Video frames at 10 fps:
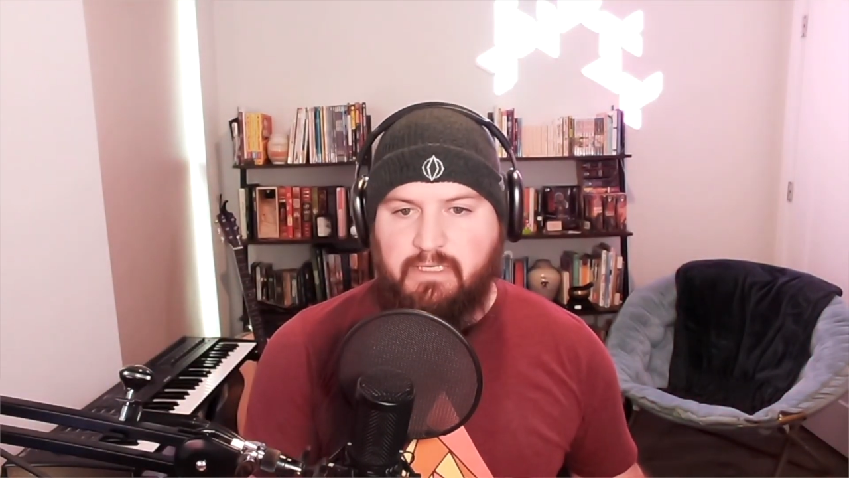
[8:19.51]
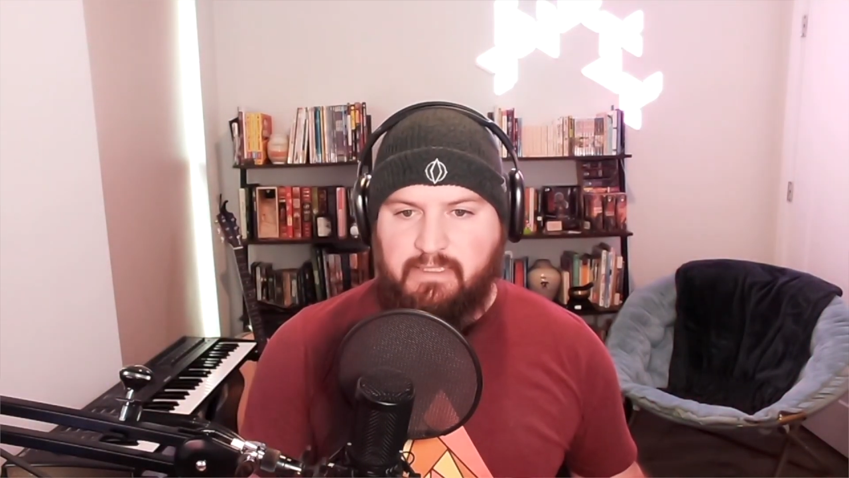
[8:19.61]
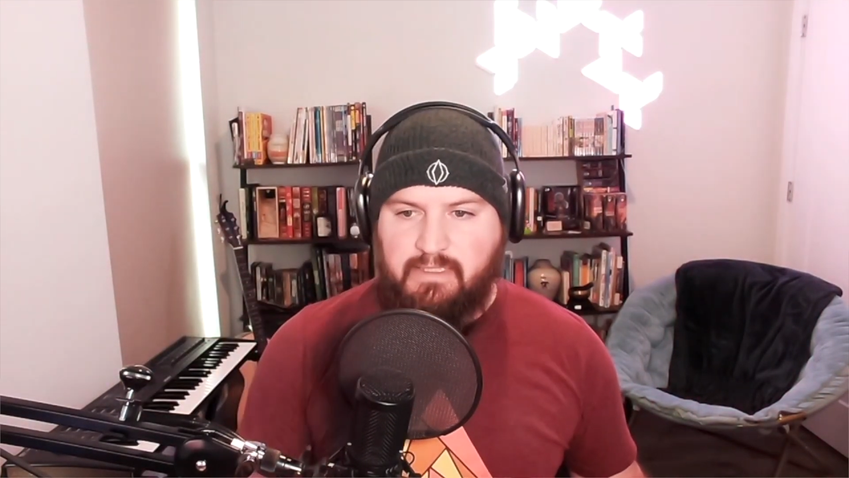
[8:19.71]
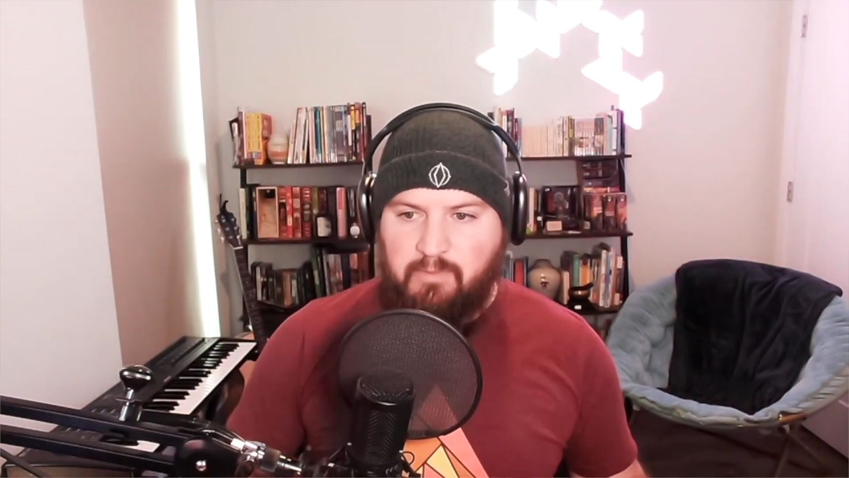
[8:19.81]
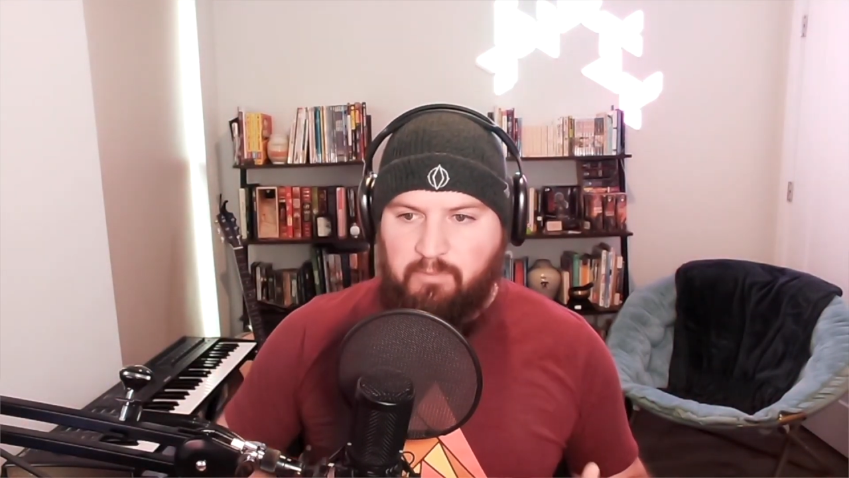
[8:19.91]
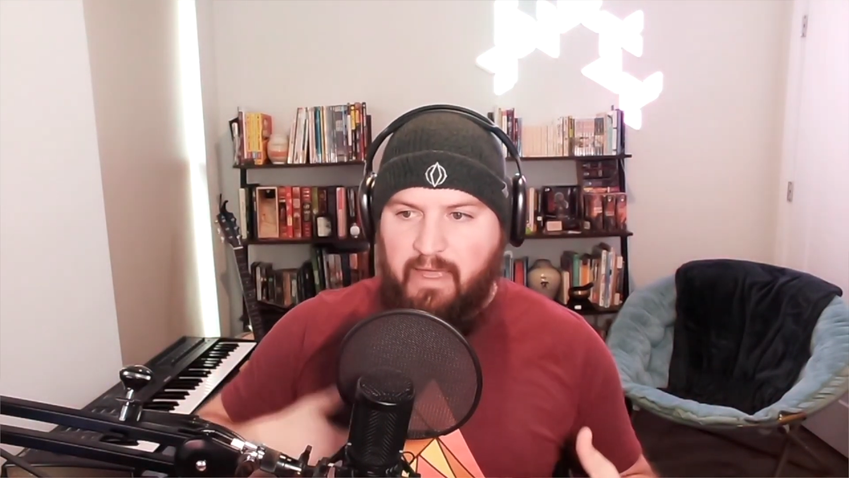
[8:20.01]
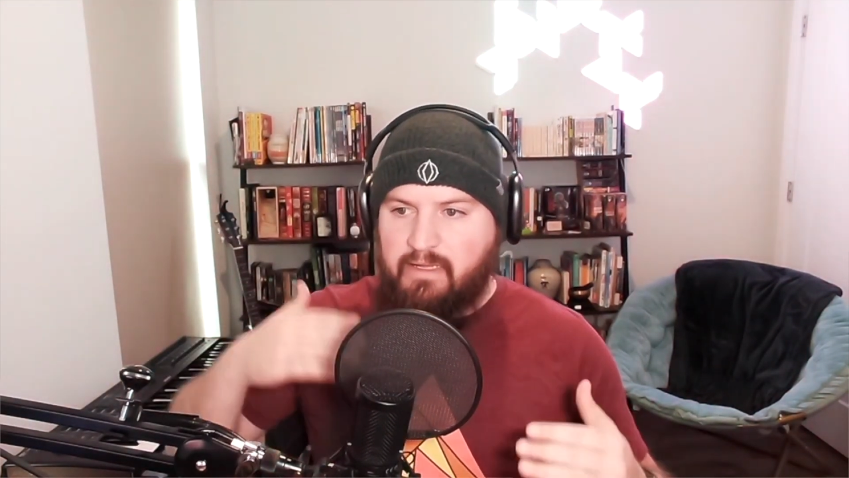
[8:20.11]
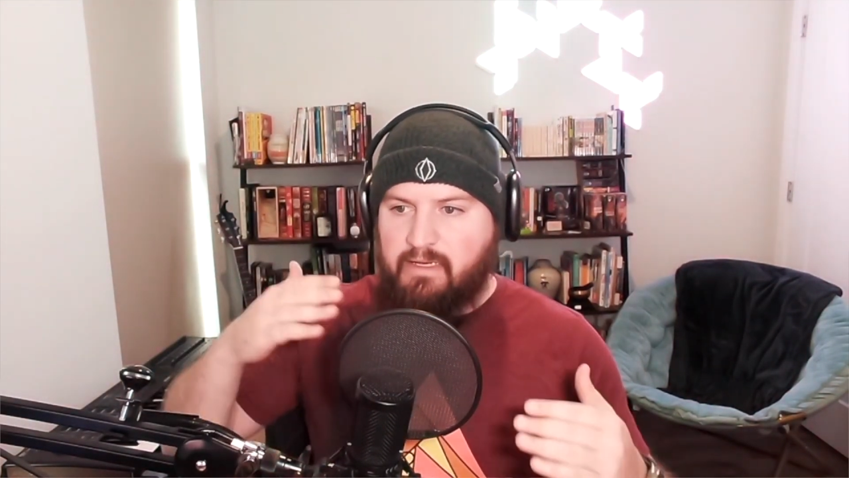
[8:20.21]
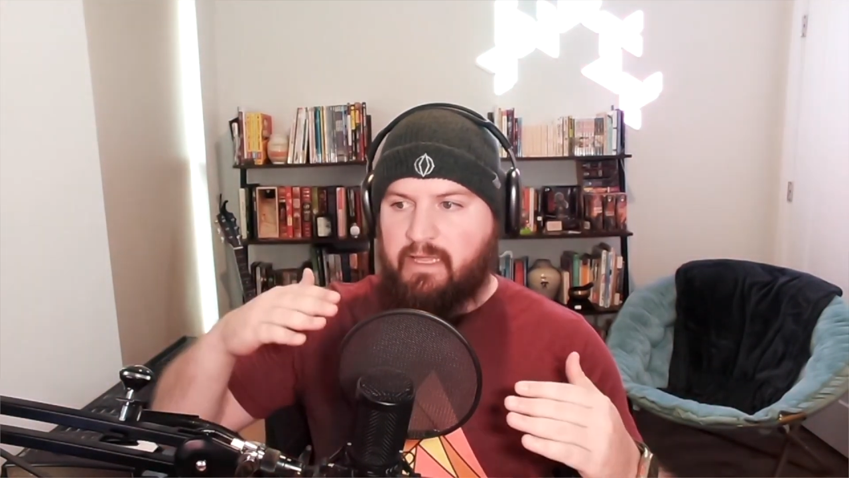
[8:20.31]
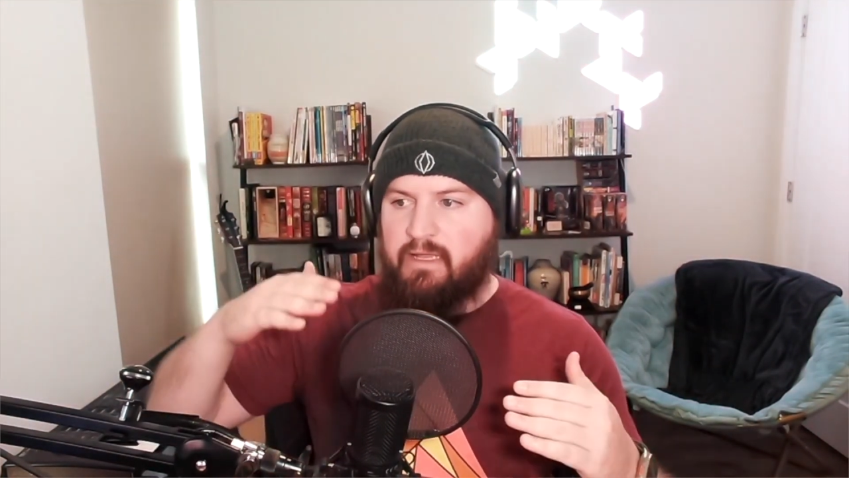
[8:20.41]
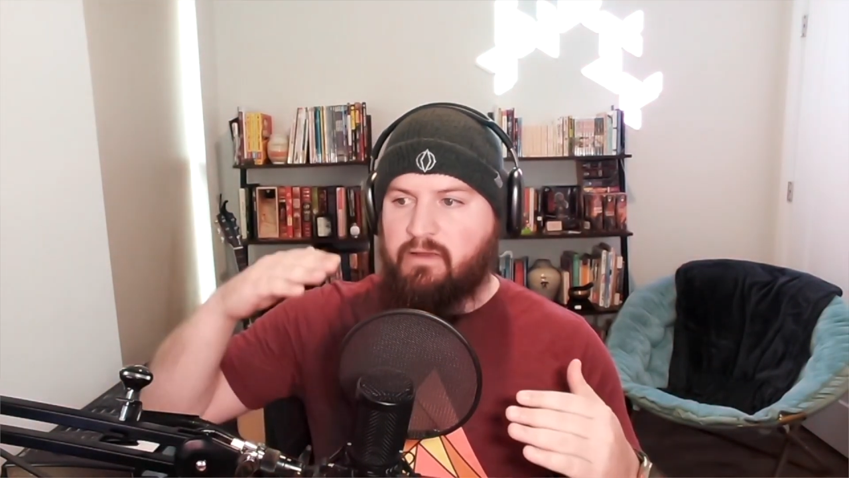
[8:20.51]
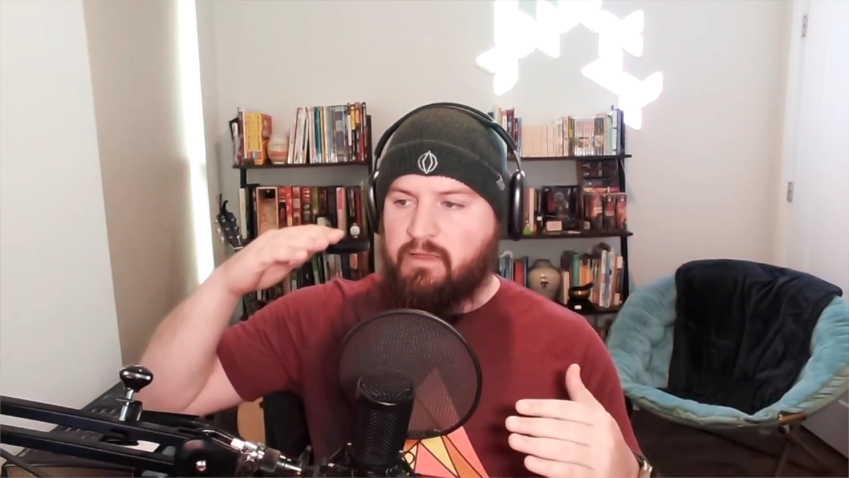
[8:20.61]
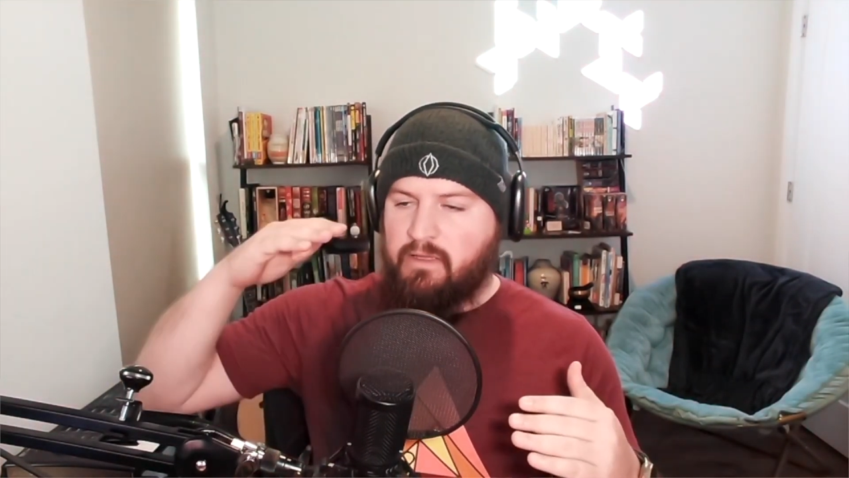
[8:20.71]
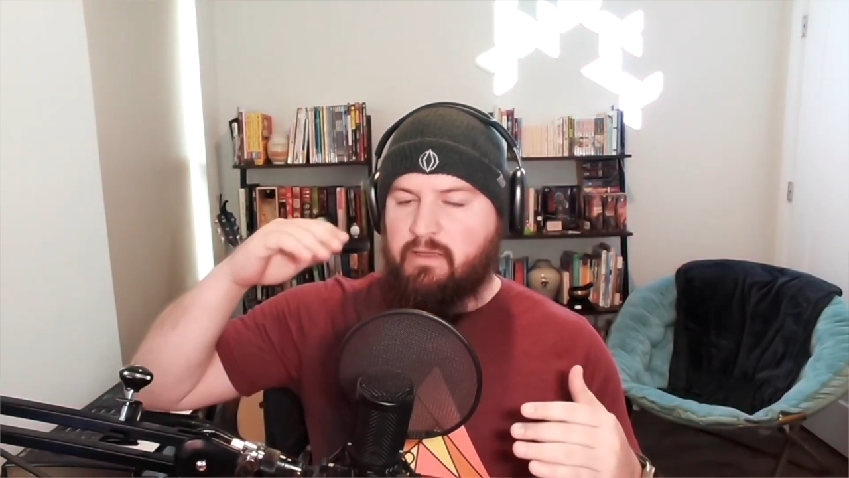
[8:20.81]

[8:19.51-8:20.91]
is embedded in,